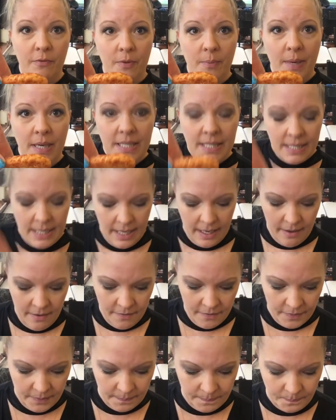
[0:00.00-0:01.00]
for my decaf.
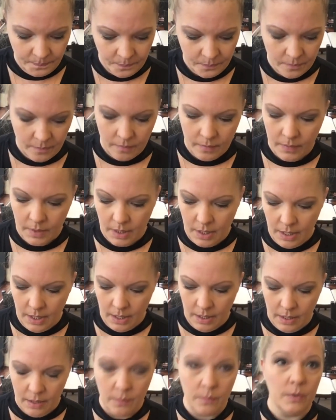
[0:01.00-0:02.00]

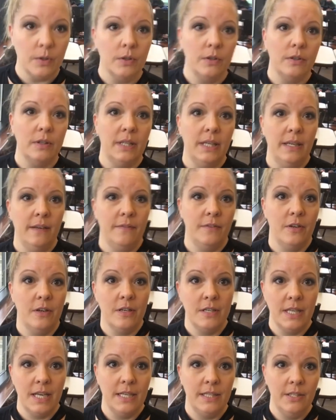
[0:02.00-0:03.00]
And we're early for
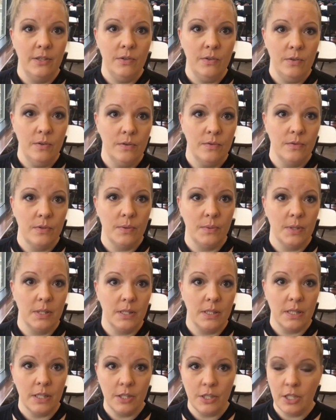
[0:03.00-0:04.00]
our tattoo, so we're
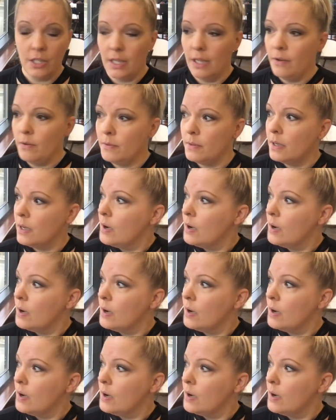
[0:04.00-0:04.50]
just gonna chill out.